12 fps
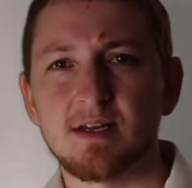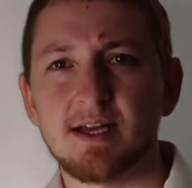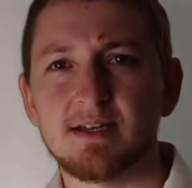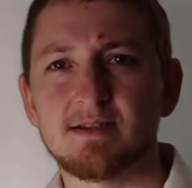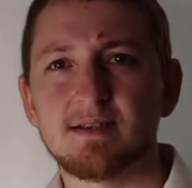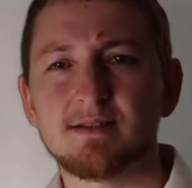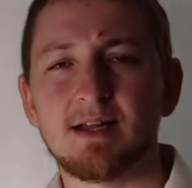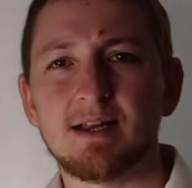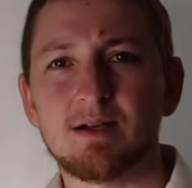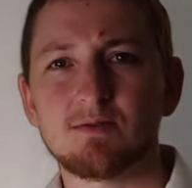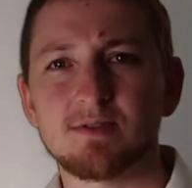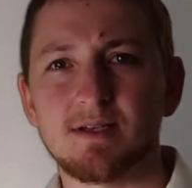And this
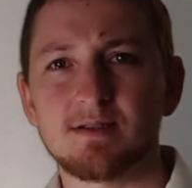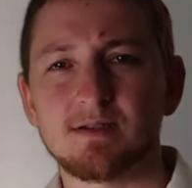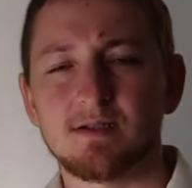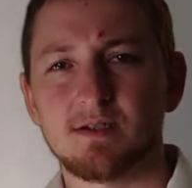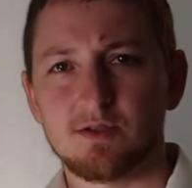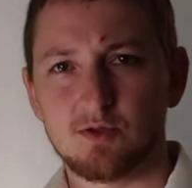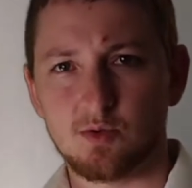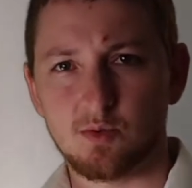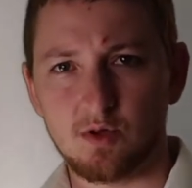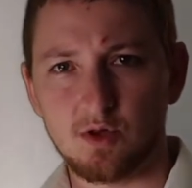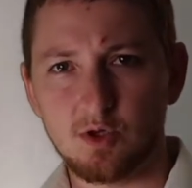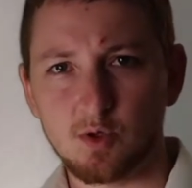allows us to
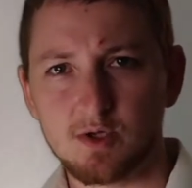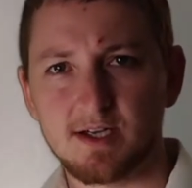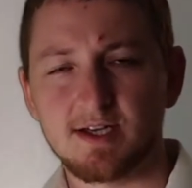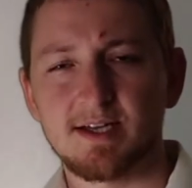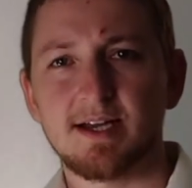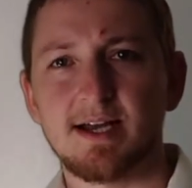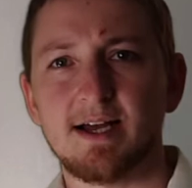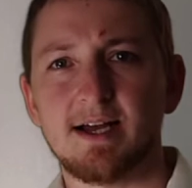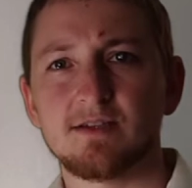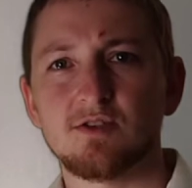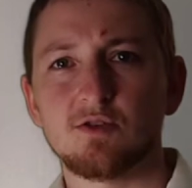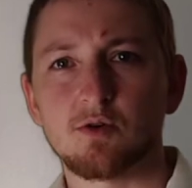look
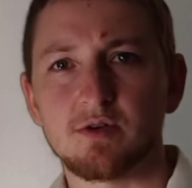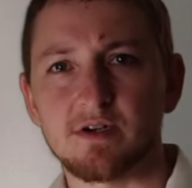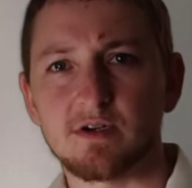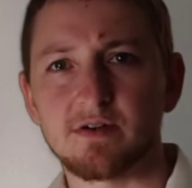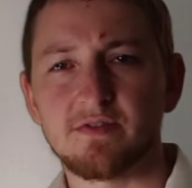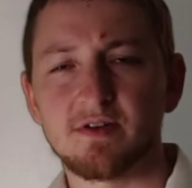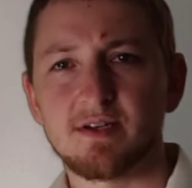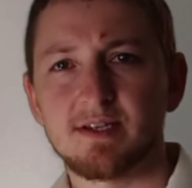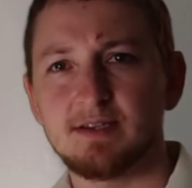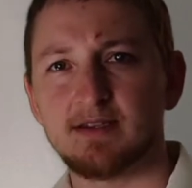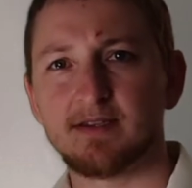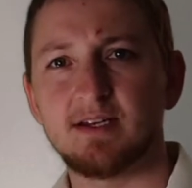at your nerve,
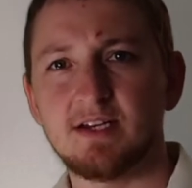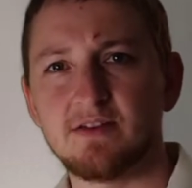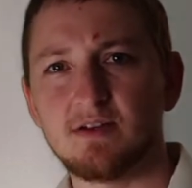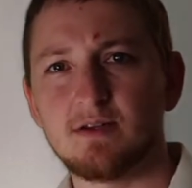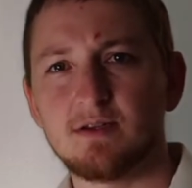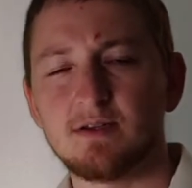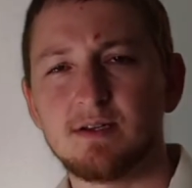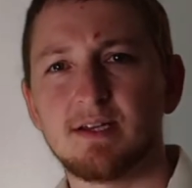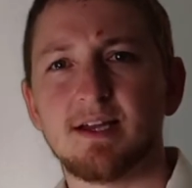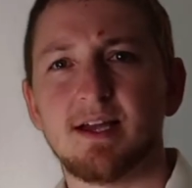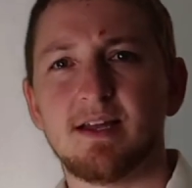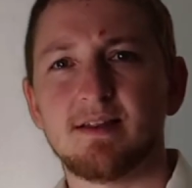the needle,
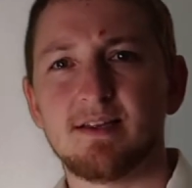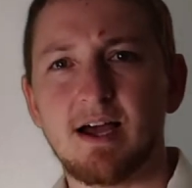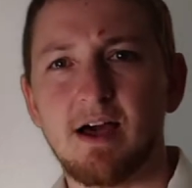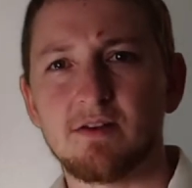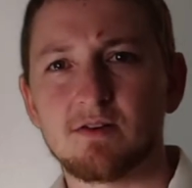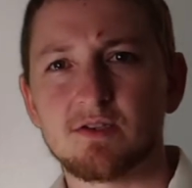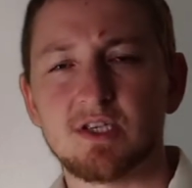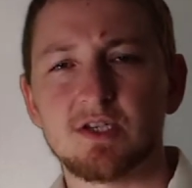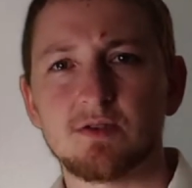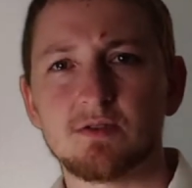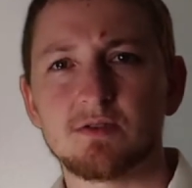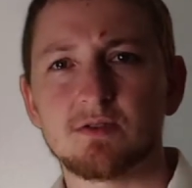and the other
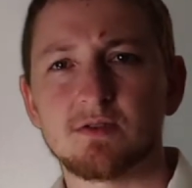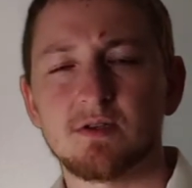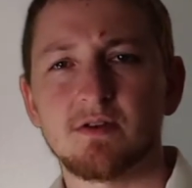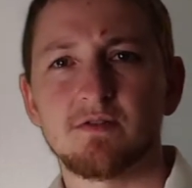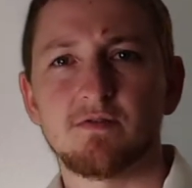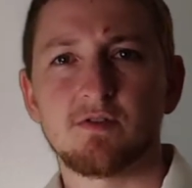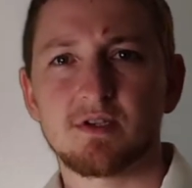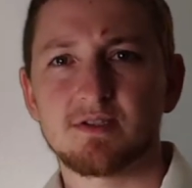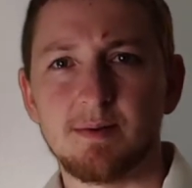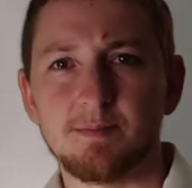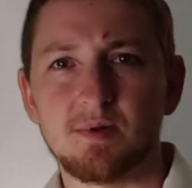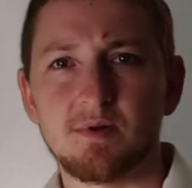tissues, for
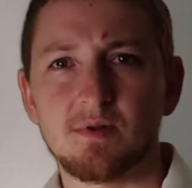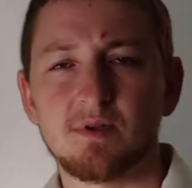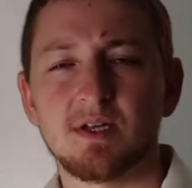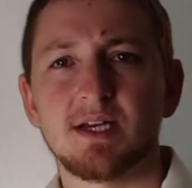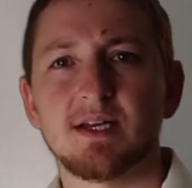example,